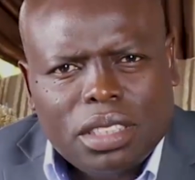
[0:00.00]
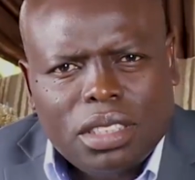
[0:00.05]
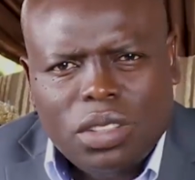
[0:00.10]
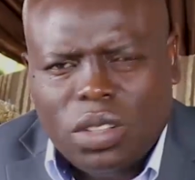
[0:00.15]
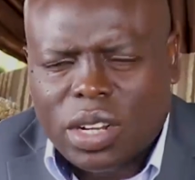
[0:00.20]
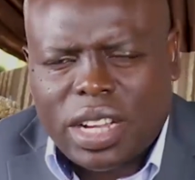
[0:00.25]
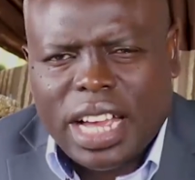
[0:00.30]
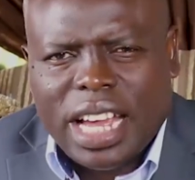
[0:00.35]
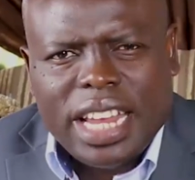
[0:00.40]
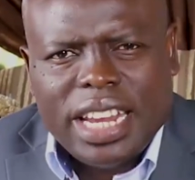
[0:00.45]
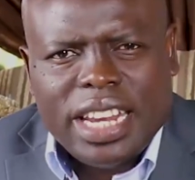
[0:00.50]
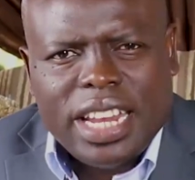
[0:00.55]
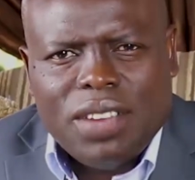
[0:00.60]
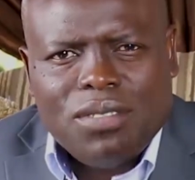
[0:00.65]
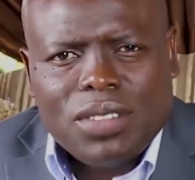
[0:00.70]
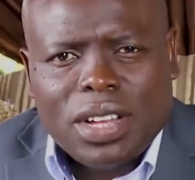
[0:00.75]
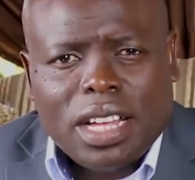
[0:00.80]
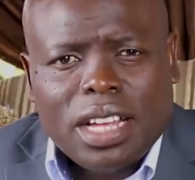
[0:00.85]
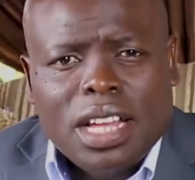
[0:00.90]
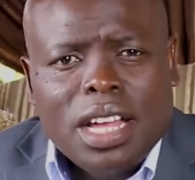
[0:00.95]
You can
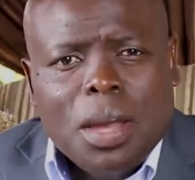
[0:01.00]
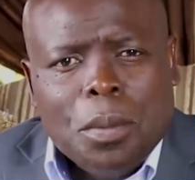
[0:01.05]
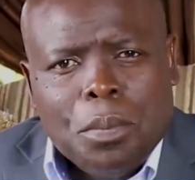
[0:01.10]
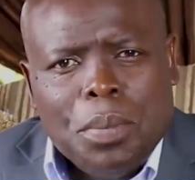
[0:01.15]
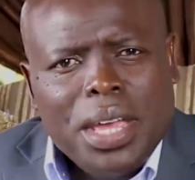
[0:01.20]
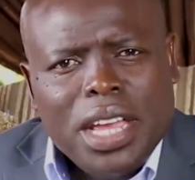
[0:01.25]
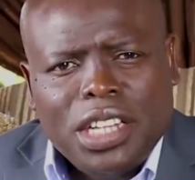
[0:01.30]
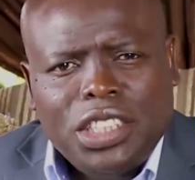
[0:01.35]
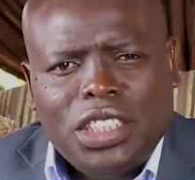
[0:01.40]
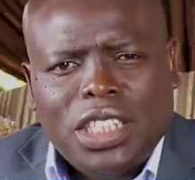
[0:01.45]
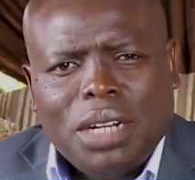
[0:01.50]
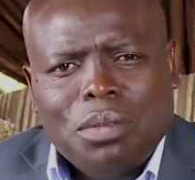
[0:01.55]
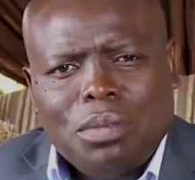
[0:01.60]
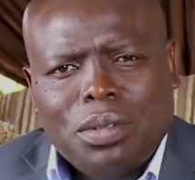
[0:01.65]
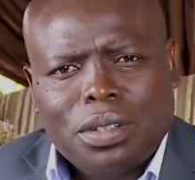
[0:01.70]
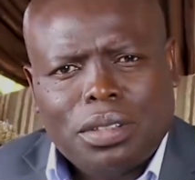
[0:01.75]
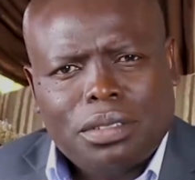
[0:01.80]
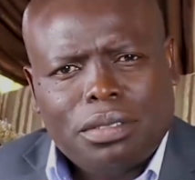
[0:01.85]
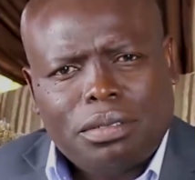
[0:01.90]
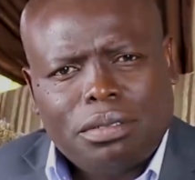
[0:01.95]
never be a
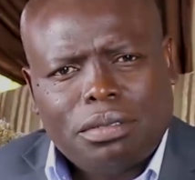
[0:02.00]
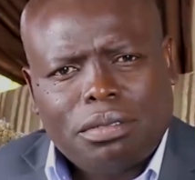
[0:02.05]
champion.